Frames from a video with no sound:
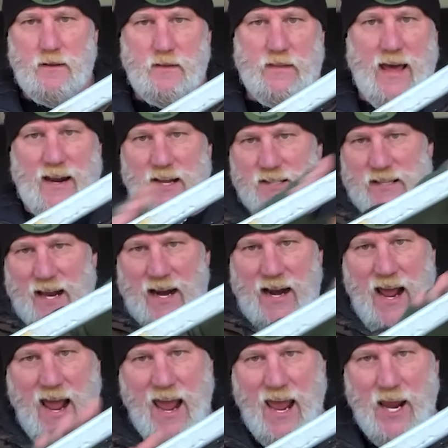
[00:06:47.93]
That is at an
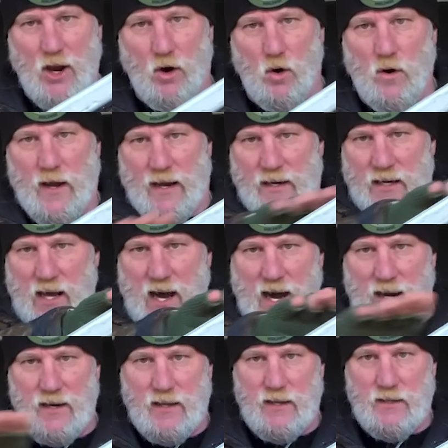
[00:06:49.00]
angle and
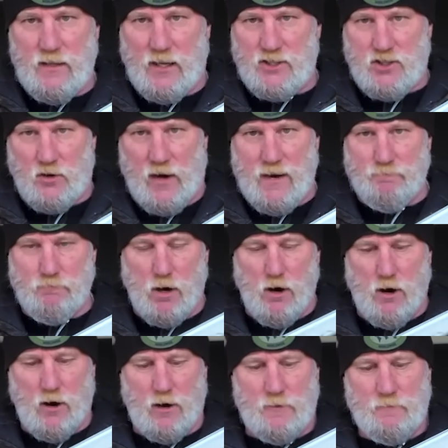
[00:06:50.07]
not a straight
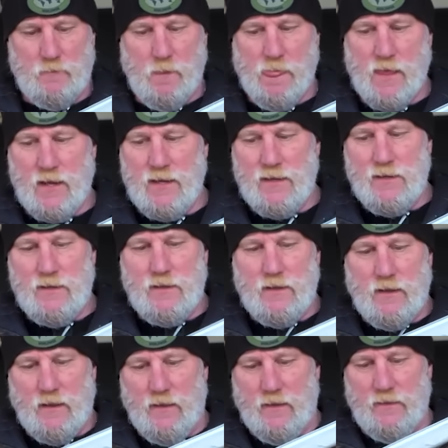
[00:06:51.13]
bar.
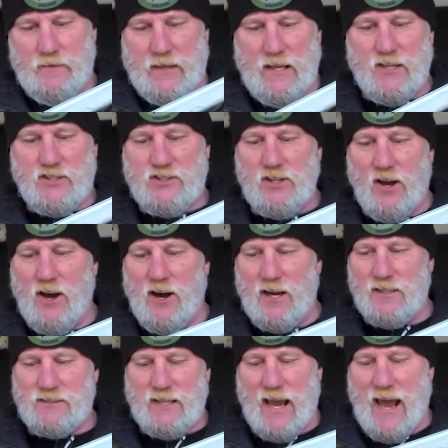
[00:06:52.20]
These
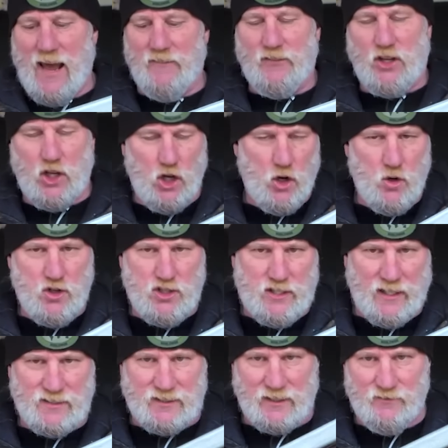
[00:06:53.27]
saws have huge
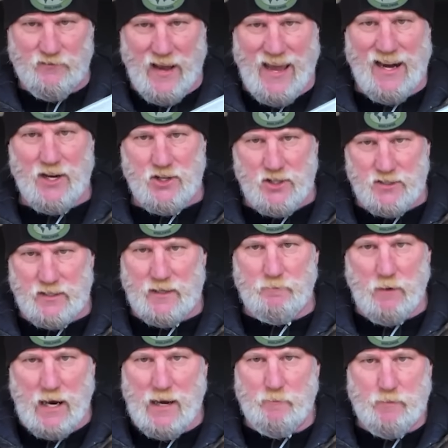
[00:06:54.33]
disadvantages, in
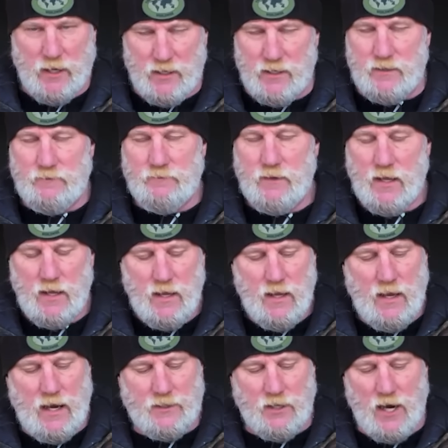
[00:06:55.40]
my opinion.
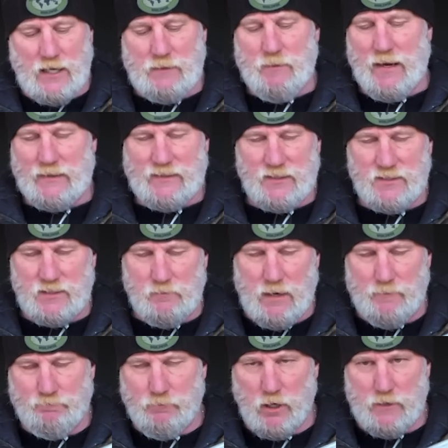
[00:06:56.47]
I talked about this in
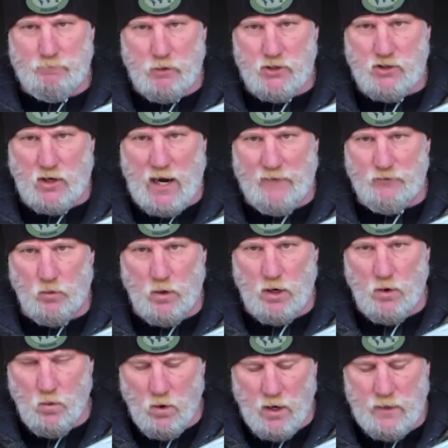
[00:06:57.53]
my book, Bushcraft one
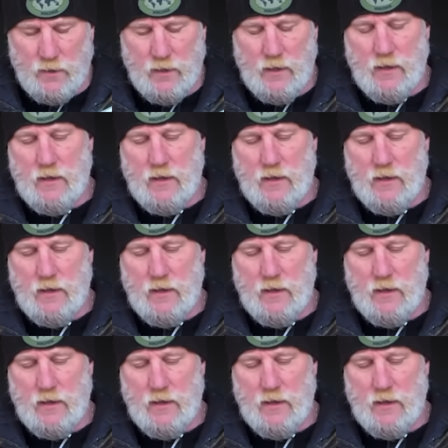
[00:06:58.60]
oh one.